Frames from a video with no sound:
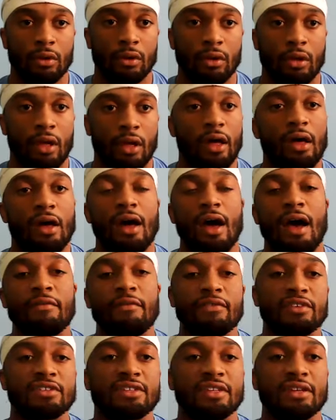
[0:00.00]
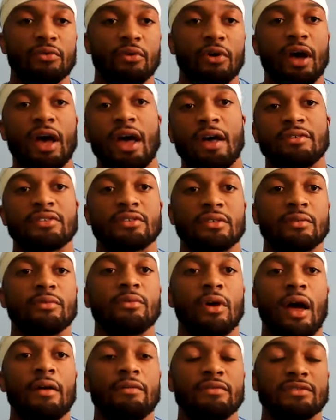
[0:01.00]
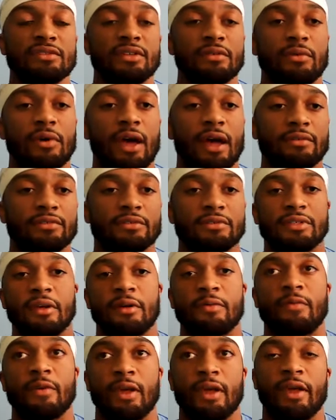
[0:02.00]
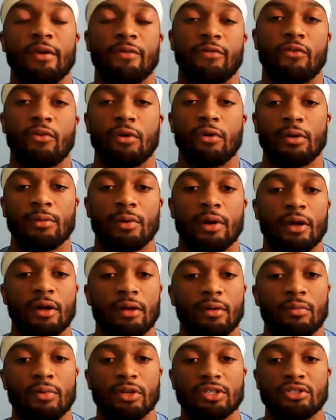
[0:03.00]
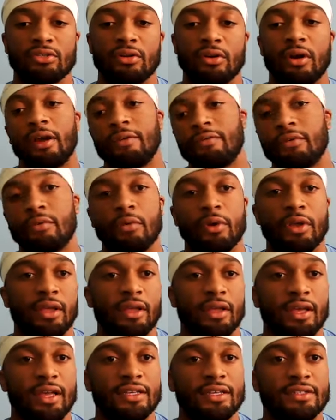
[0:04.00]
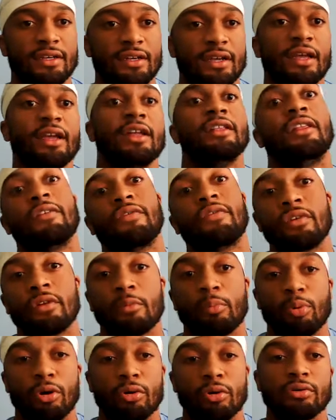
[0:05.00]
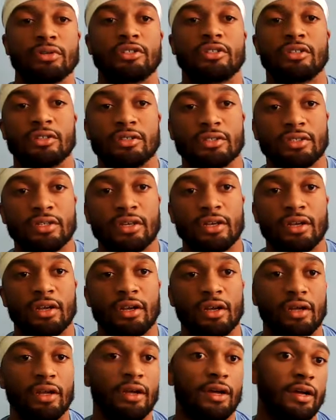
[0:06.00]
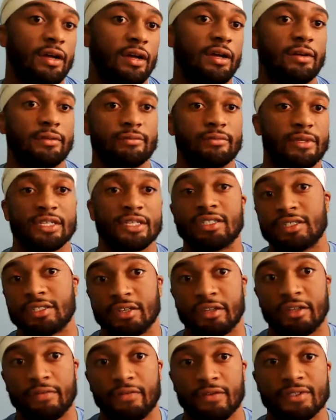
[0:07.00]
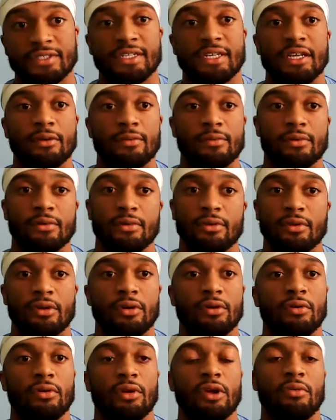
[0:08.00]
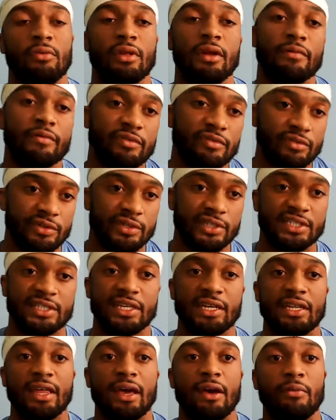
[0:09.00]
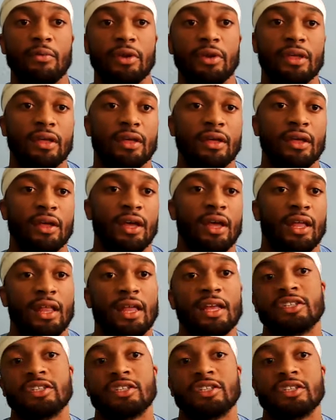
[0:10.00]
Obviously we'll have some stuff in for him, but you know, every week is a different approach to because it's a different team. You know, whatever we see that we could is